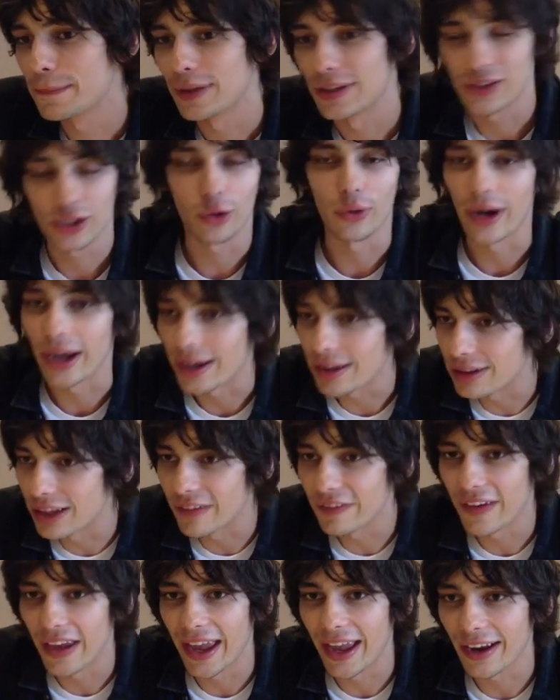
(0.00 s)
It's a great
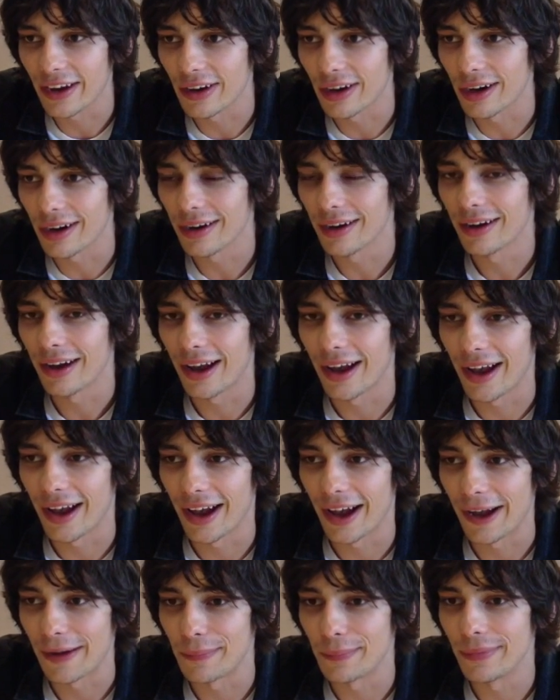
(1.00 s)
cliffhanger.
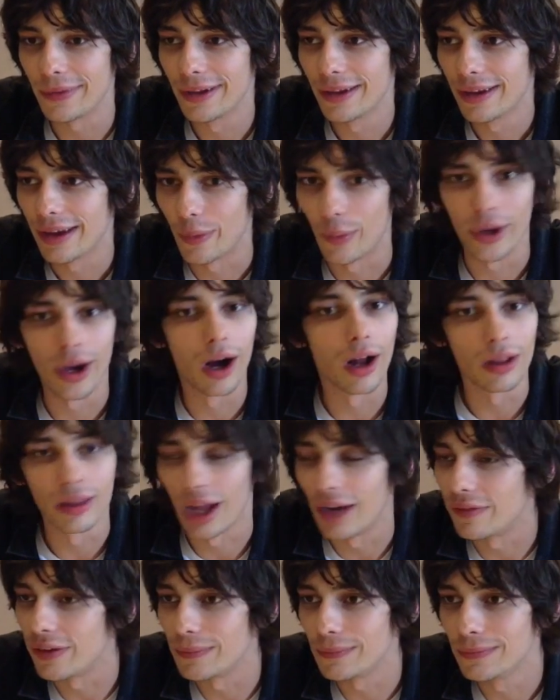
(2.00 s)
We all
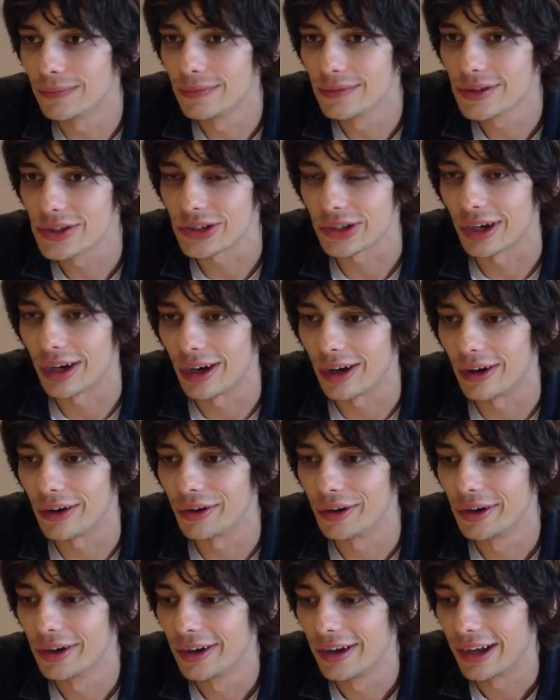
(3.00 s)
love him. So,
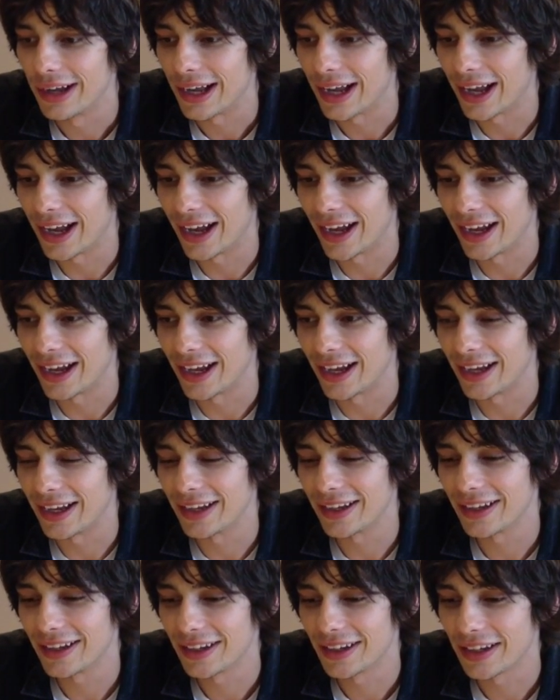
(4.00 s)

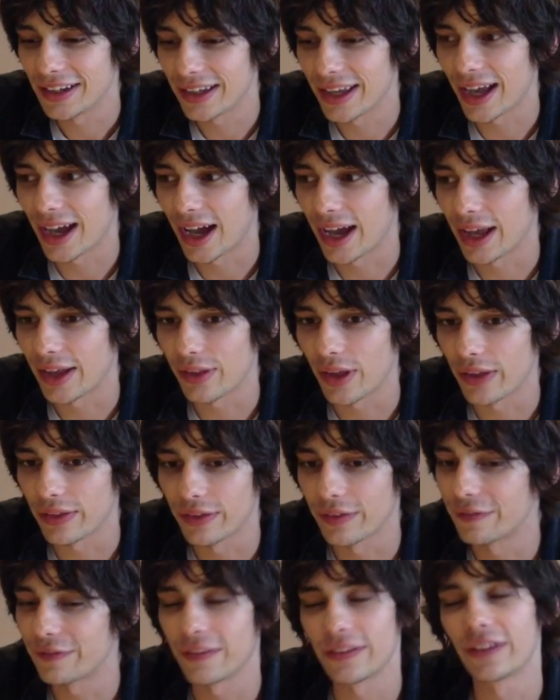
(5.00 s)

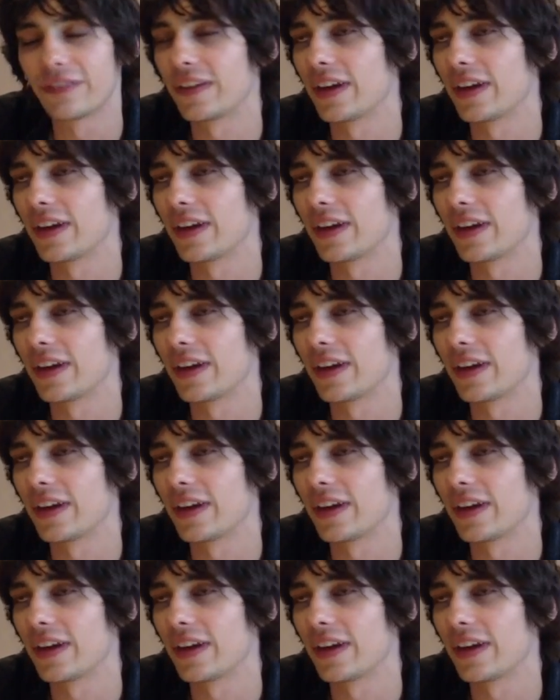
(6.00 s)
the